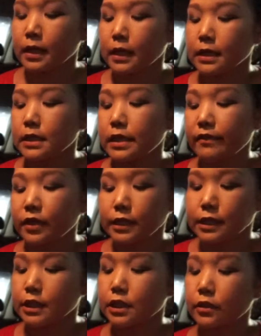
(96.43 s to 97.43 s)
It's
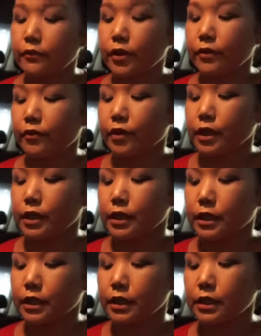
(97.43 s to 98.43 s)
definitely sulfate-free
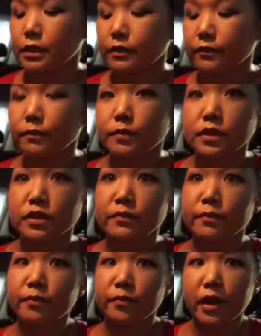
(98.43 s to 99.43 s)

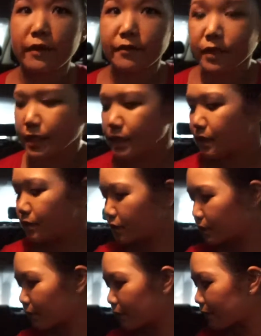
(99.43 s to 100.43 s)
surfactants or
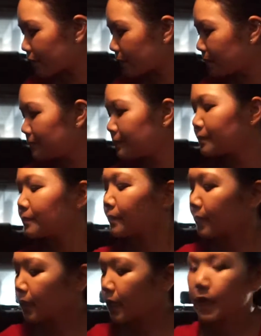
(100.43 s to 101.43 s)
so whatever.
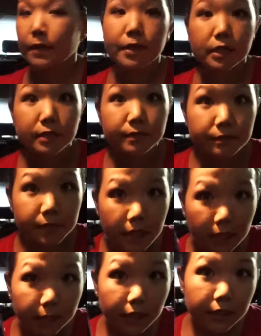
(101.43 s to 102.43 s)
I picked up some
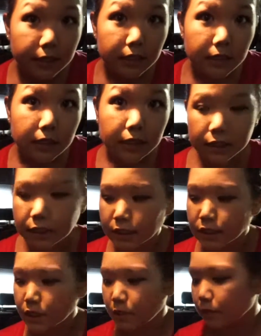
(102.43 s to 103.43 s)
tampons
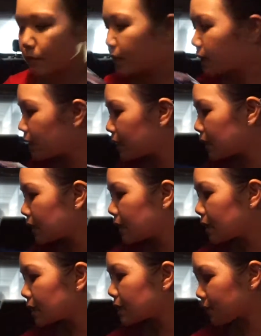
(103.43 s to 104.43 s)
because, you know,
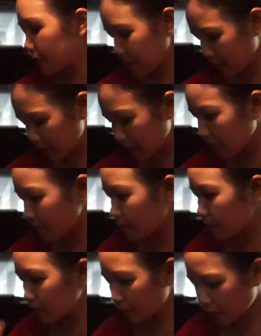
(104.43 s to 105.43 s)
it's about that time of
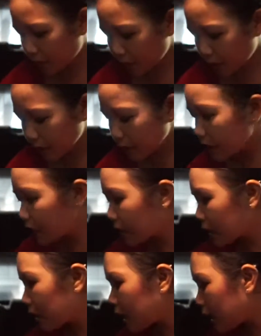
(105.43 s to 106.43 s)
the month.
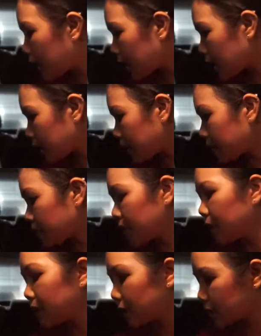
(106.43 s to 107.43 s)
Um,
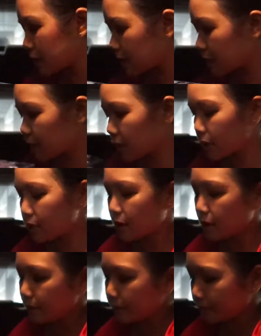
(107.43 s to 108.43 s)
let's see what else.